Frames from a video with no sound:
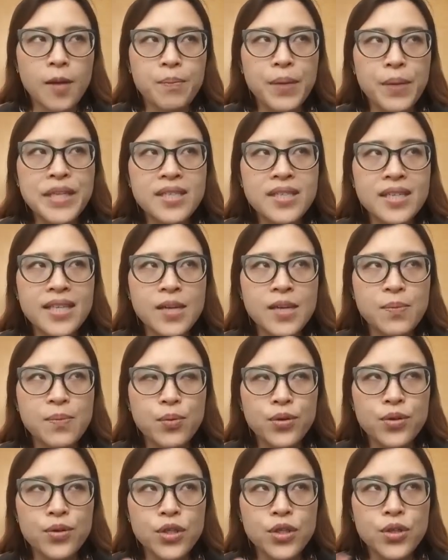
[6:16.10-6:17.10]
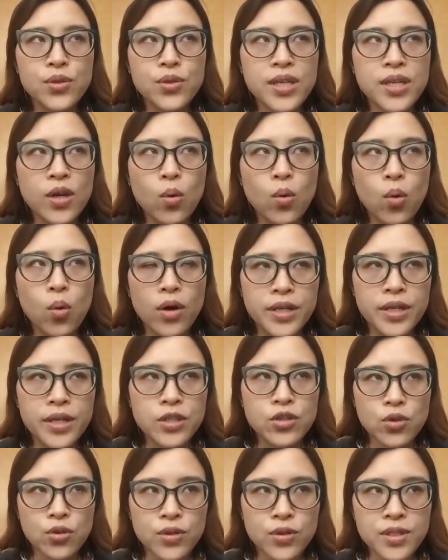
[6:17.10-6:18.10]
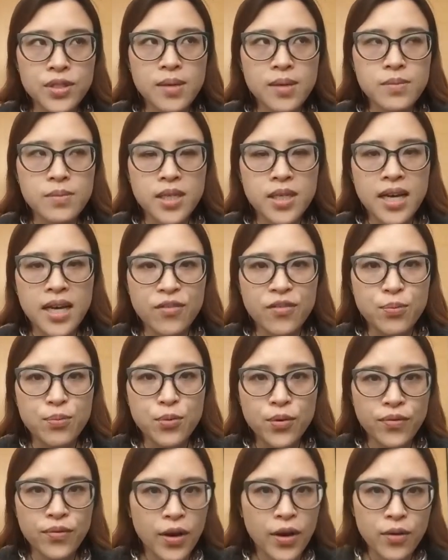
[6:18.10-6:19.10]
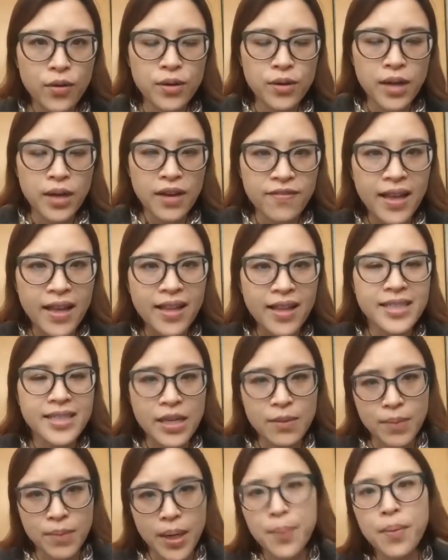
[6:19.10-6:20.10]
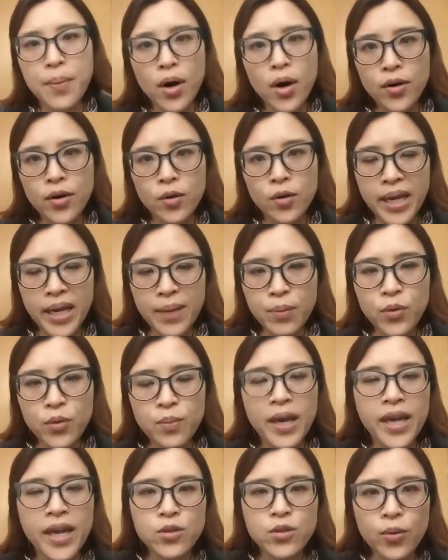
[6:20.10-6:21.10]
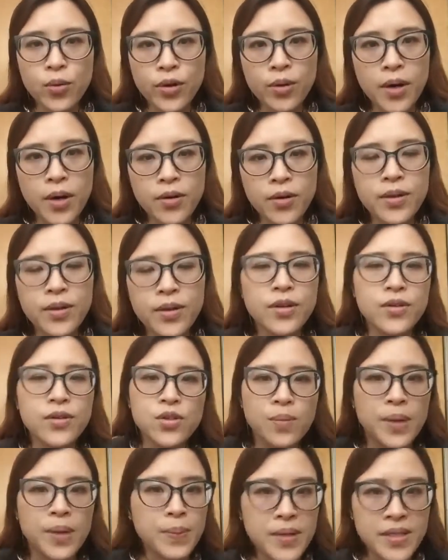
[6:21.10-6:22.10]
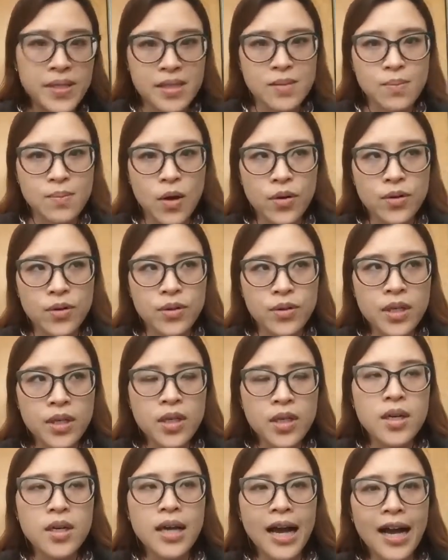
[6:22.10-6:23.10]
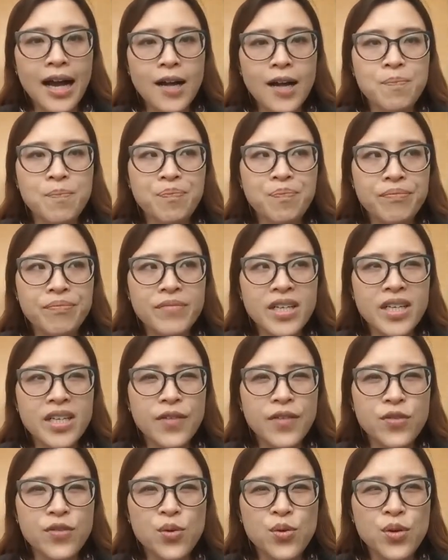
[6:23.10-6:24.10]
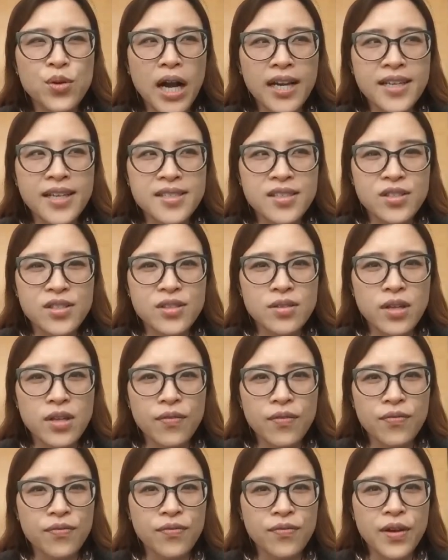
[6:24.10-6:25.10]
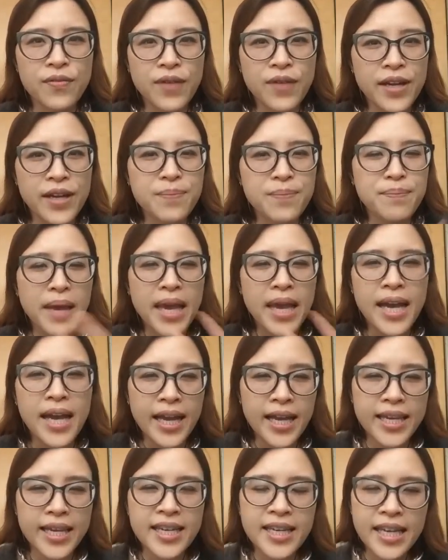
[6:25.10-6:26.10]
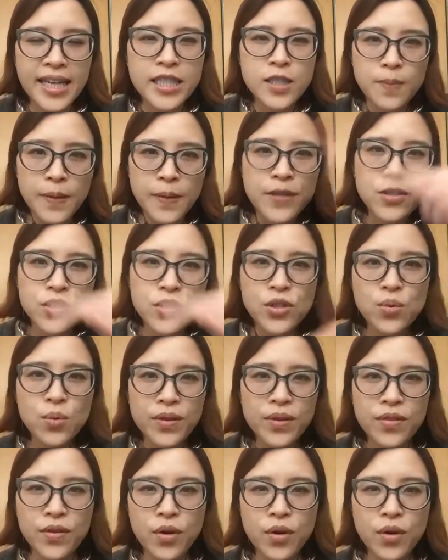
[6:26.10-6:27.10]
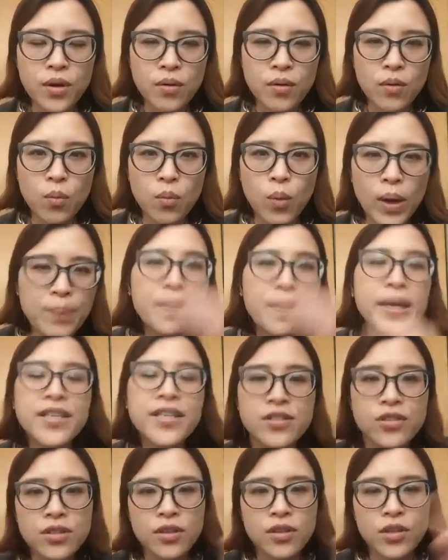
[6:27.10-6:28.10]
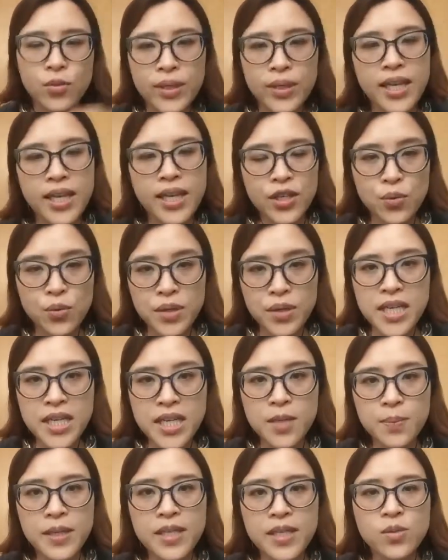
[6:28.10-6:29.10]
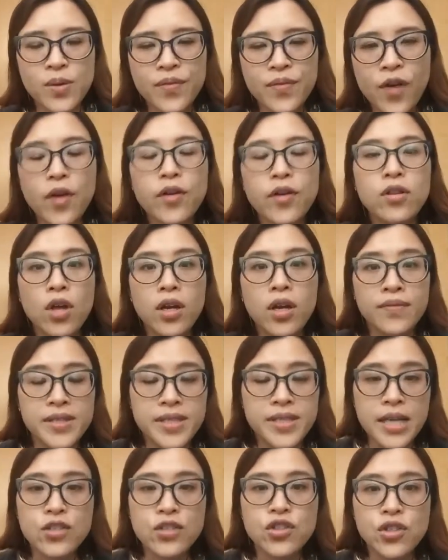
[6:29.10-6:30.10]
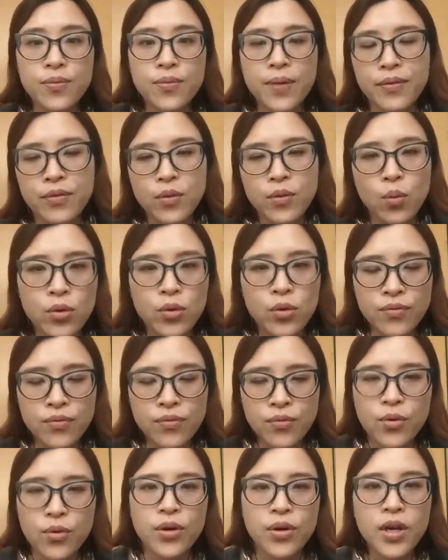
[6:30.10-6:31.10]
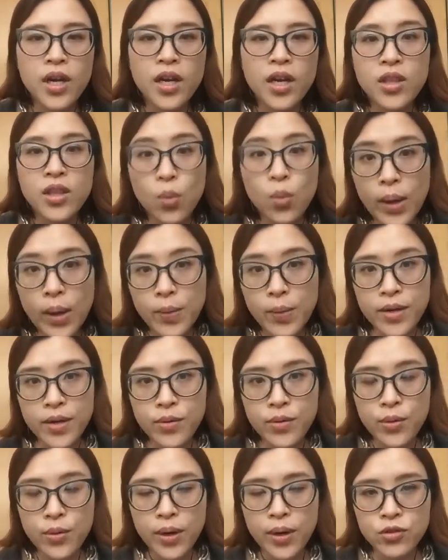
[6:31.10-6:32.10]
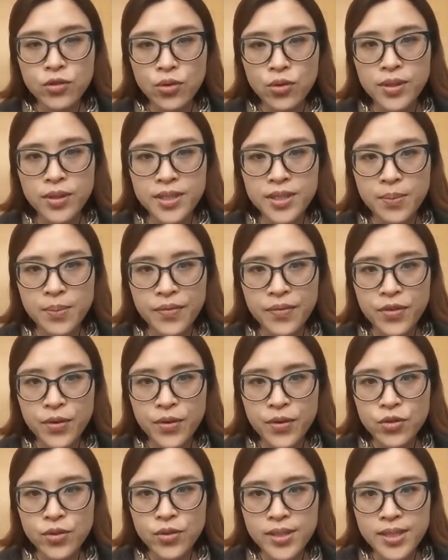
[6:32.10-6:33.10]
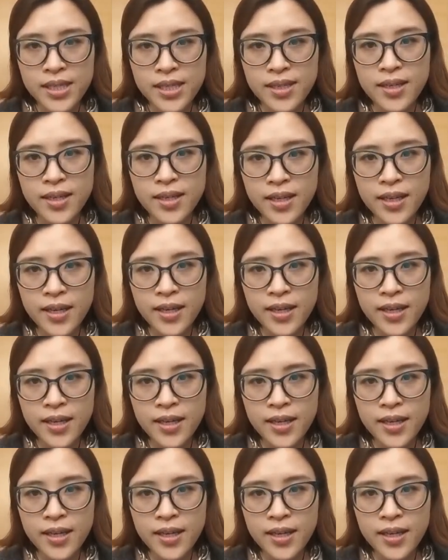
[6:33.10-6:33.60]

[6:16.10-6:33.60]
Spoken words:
basically producing quality journalism to kind of prove out and validate my model, both my editorial model and also my business model. If you guys, if I may, I can explain to you what makes the Green Line unique, because we've gotten a lot of attention around the world for the way we do our journalism, if you're interested.